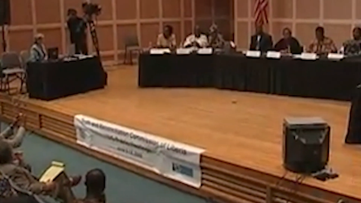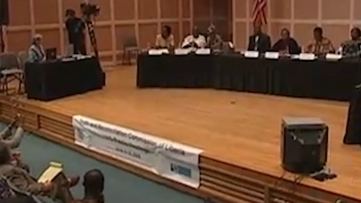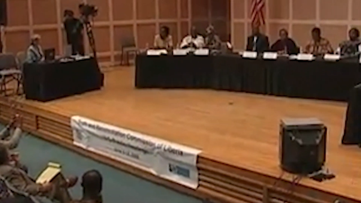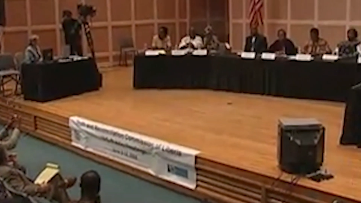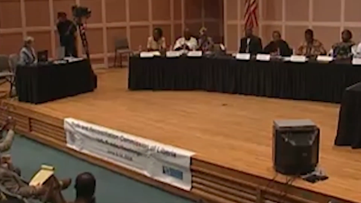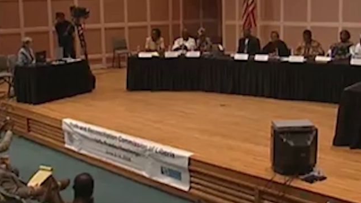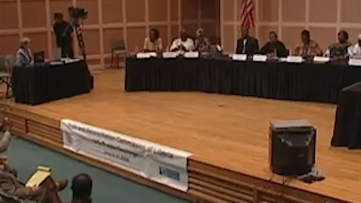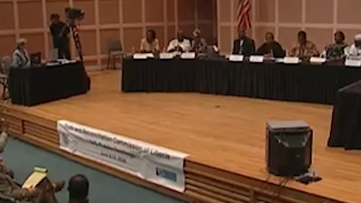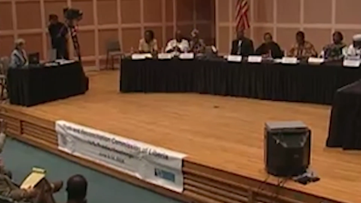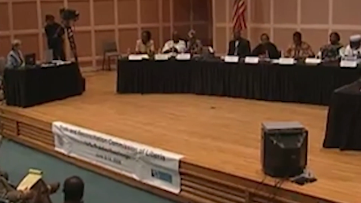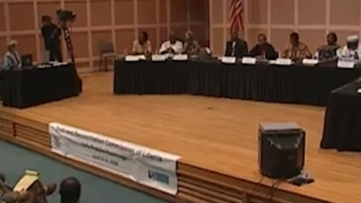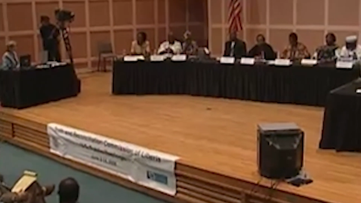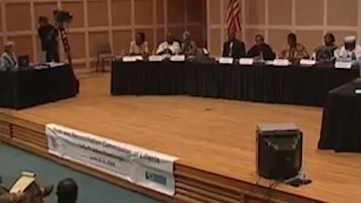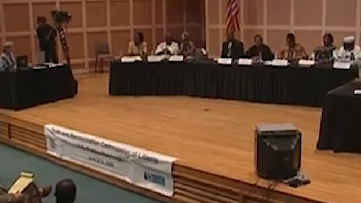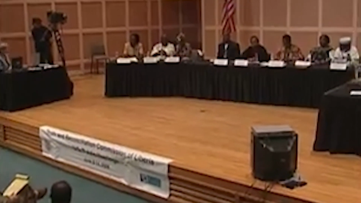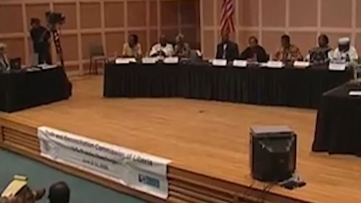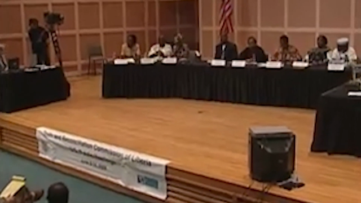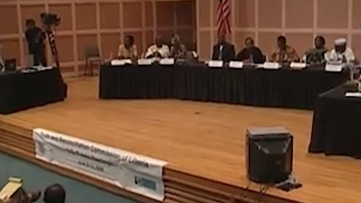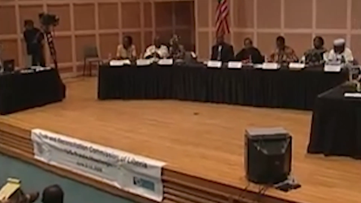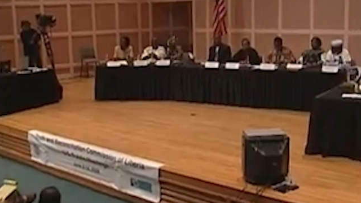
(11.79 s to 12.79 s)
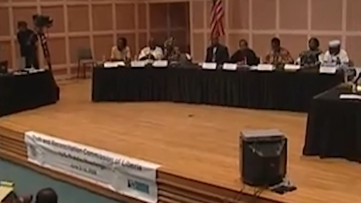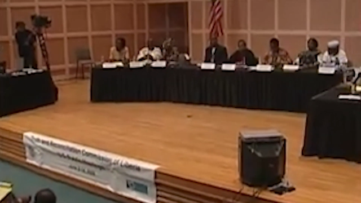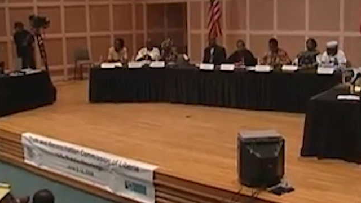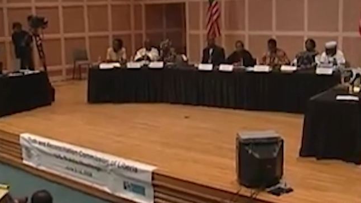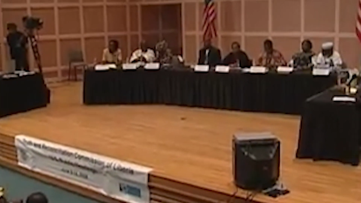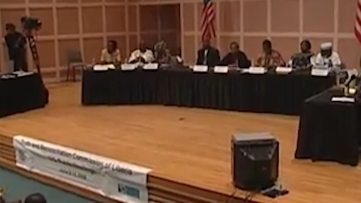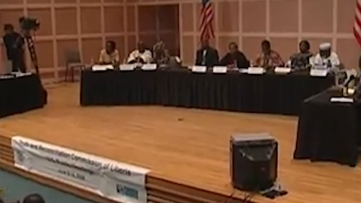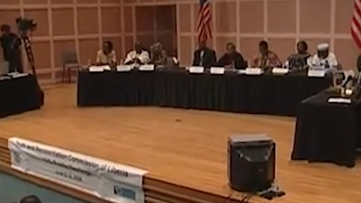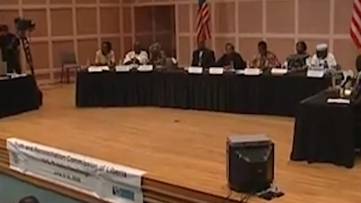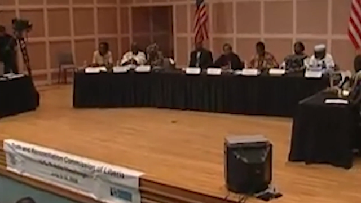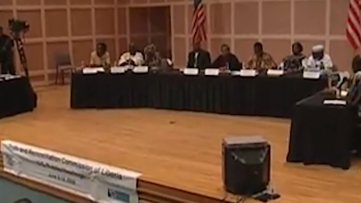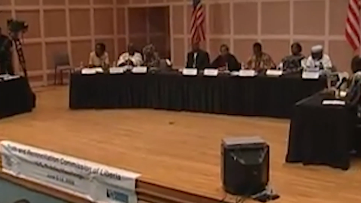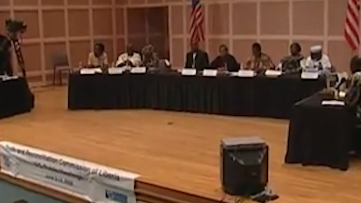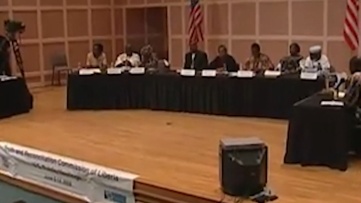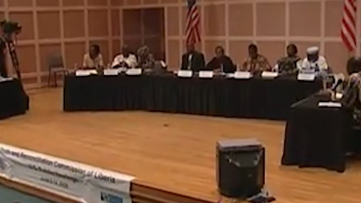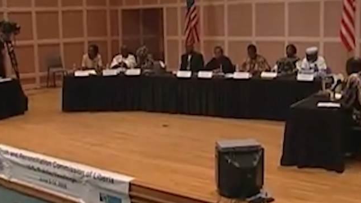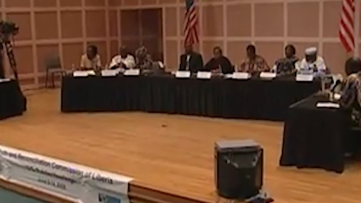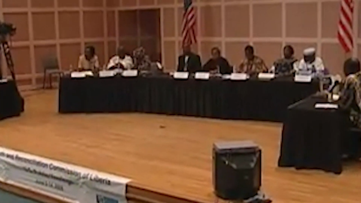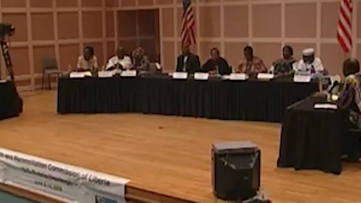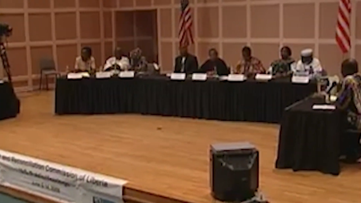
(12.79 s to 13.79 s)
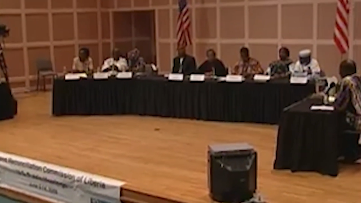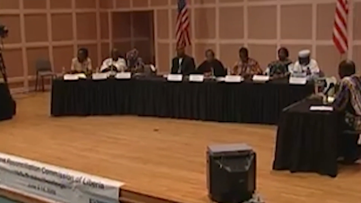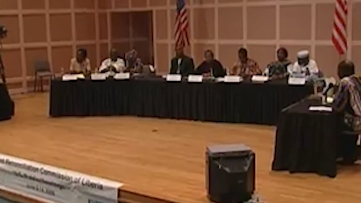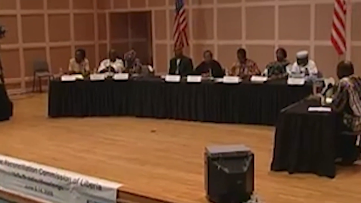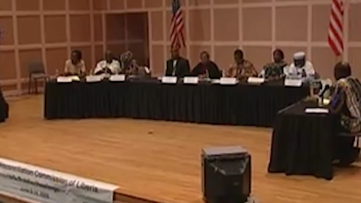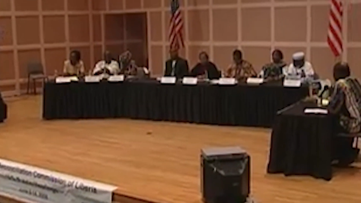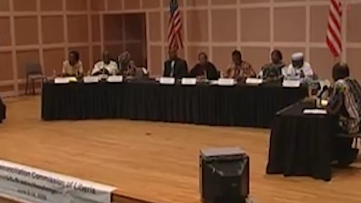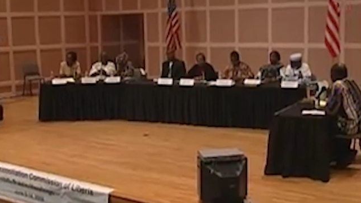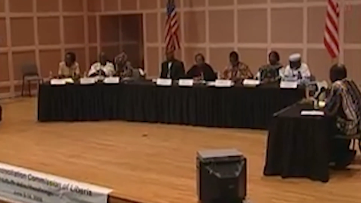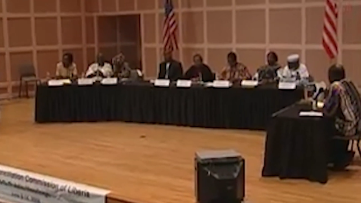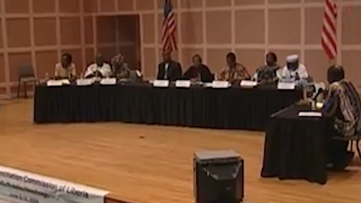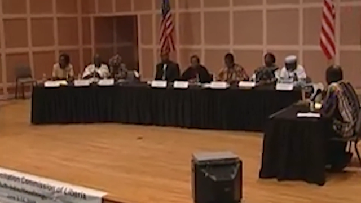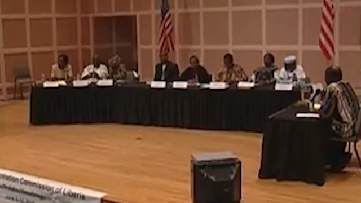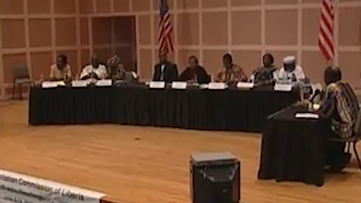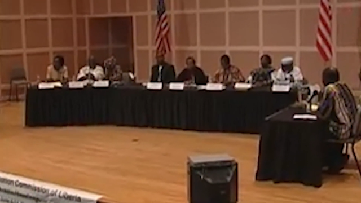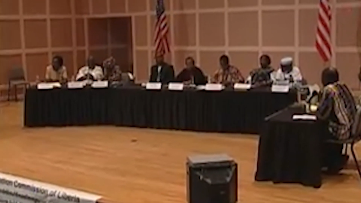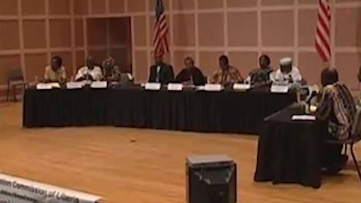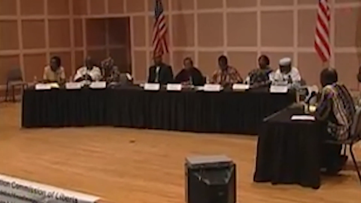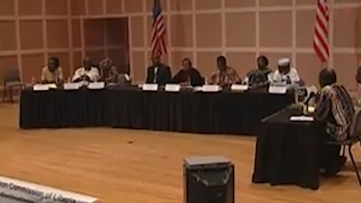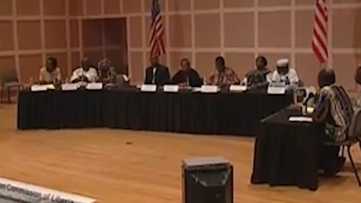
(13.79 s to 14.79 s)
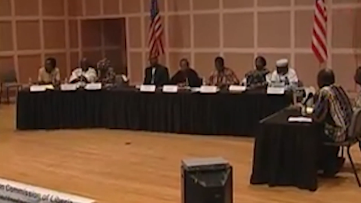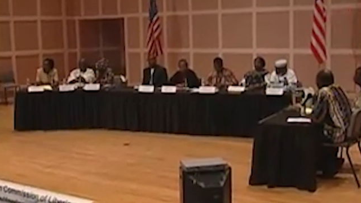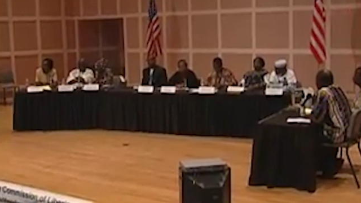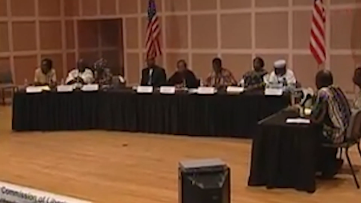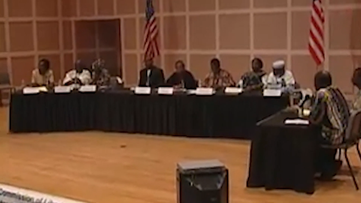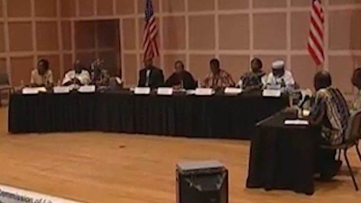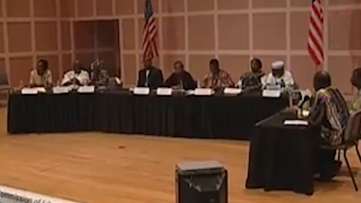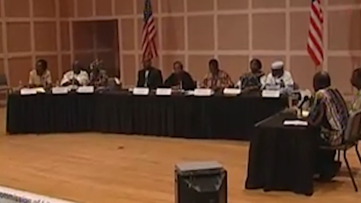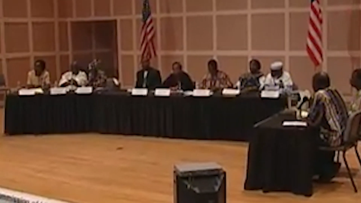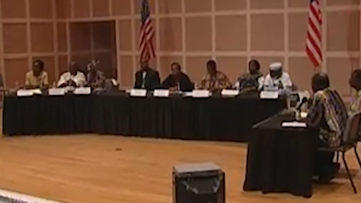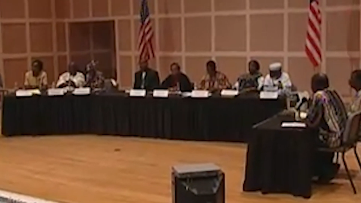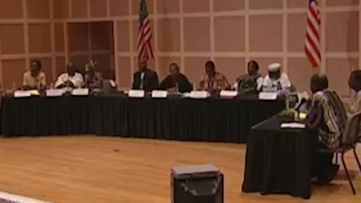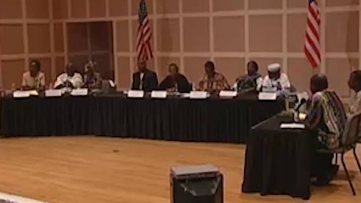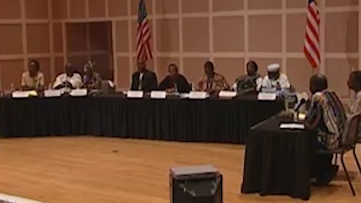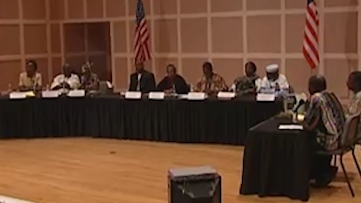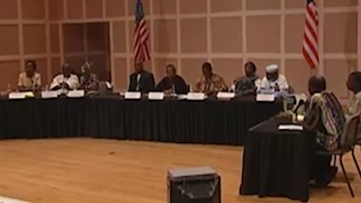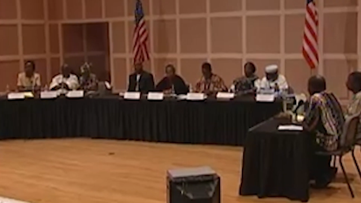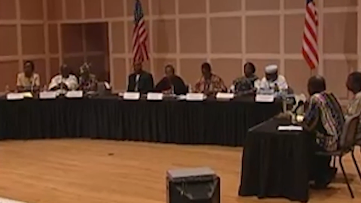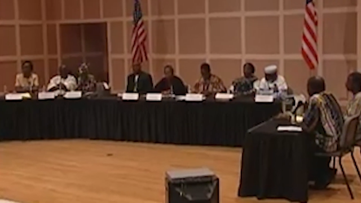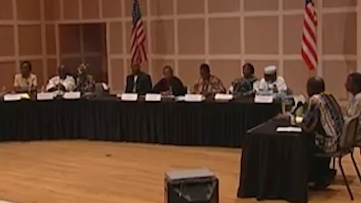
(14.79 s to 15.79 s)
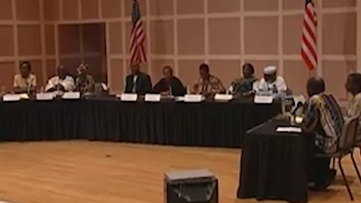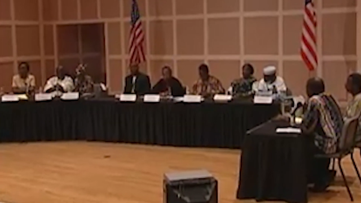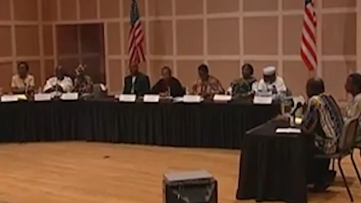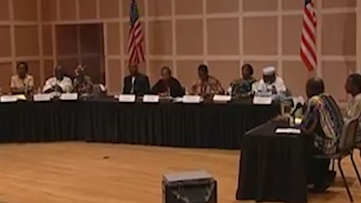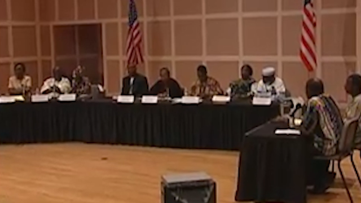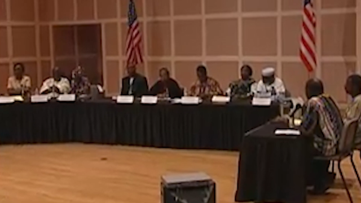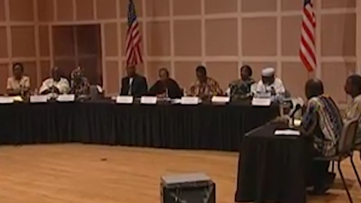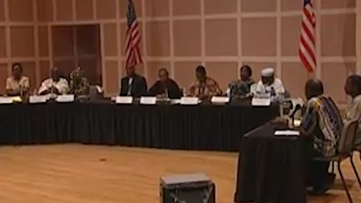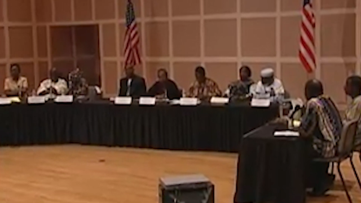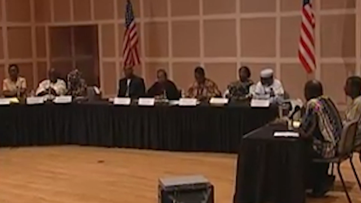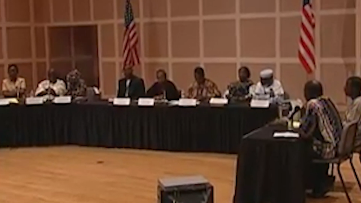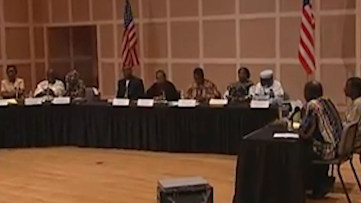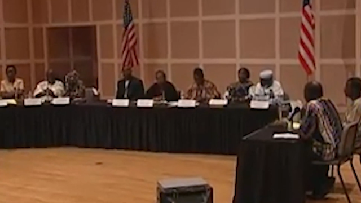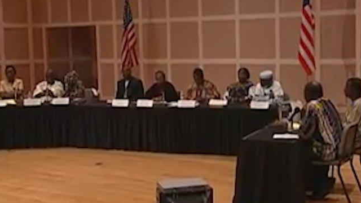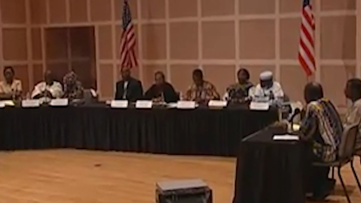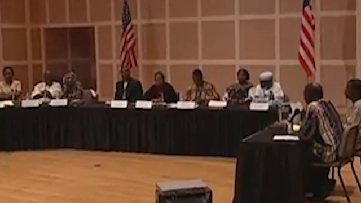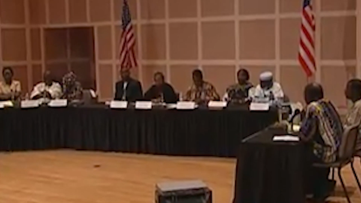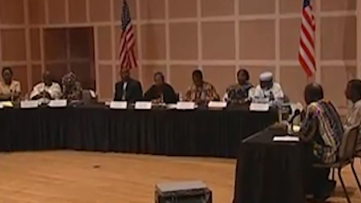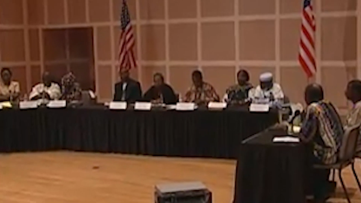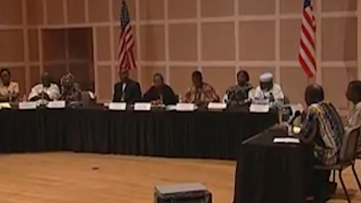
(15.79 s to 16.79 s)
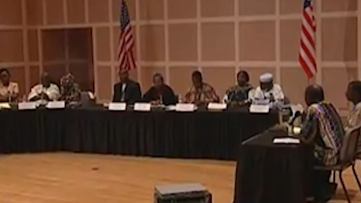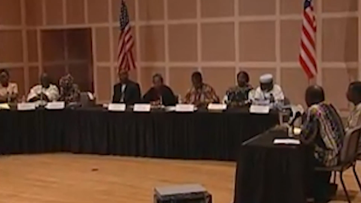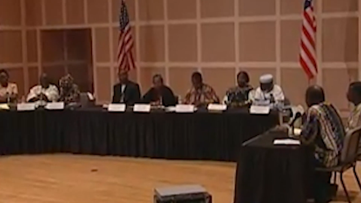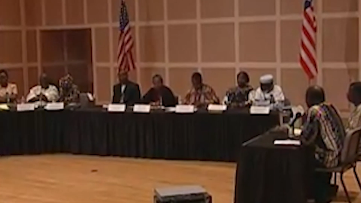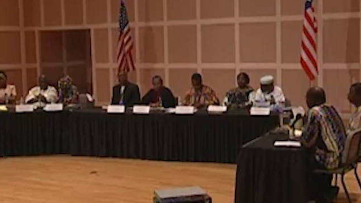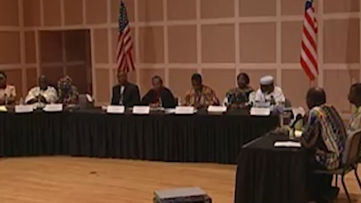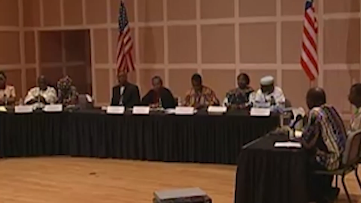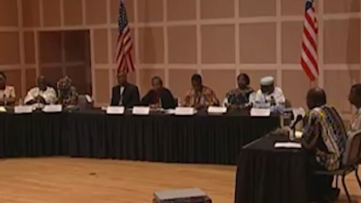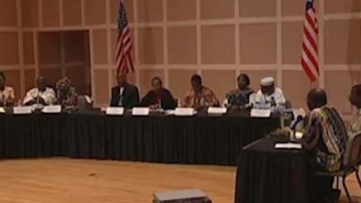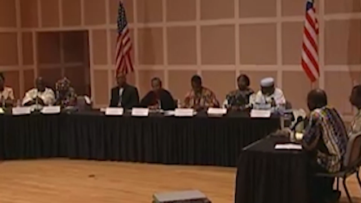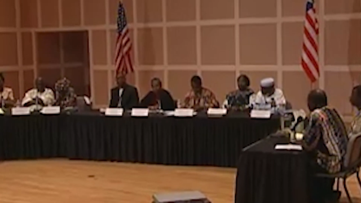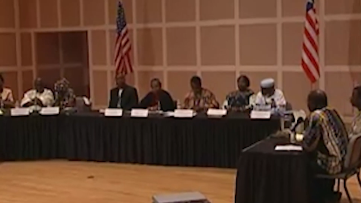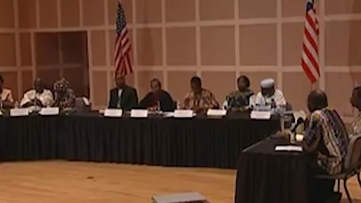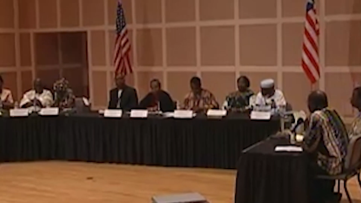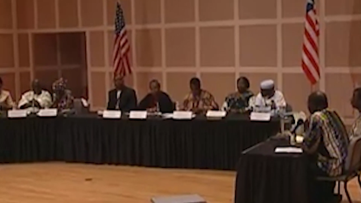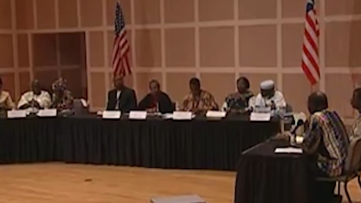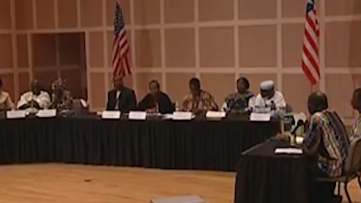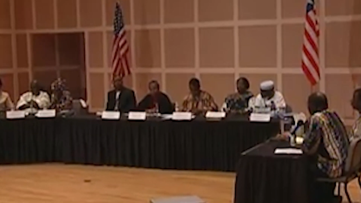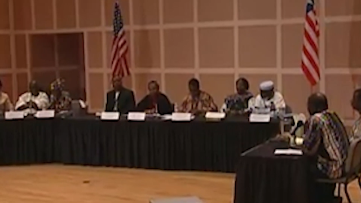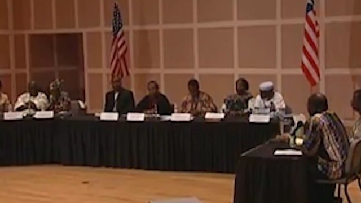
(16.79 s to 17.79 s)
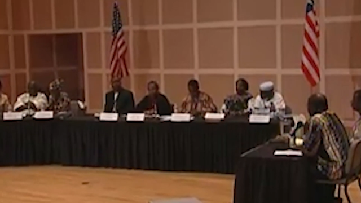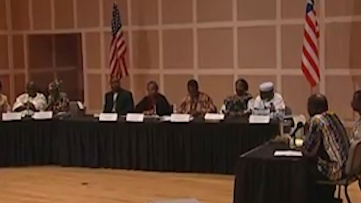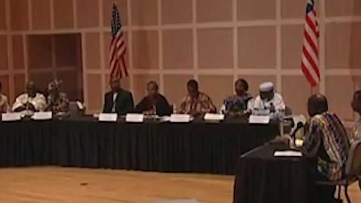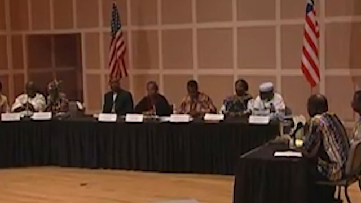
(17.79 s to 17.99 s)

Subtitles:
(no speaker visible)